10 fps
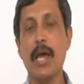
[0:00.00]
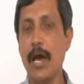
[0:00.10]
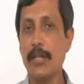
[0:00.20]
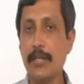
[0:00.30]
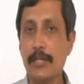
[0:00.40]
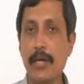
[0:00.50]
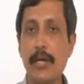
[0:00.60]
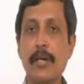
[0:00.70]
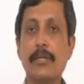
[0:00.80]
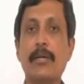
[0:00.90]
and in the
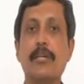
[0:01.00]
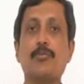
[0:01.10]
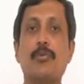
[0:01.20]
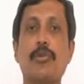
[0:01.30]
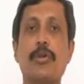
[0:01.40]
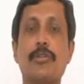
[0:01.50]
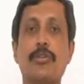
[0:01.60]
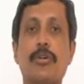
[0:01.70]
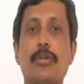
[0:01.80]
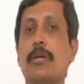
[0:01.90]
entire export
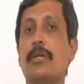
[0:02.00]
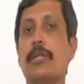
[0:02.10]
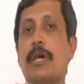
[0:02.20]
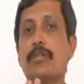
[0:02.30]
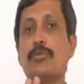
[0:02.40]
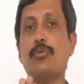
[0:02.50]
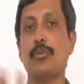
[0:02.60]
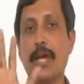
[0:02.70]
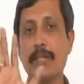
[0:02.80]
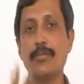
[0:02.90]
transaction there is no
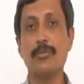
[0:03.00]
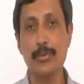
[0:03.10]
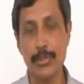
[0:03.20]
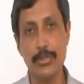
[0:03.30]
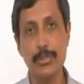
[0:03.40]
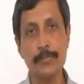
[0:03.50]
tax into it.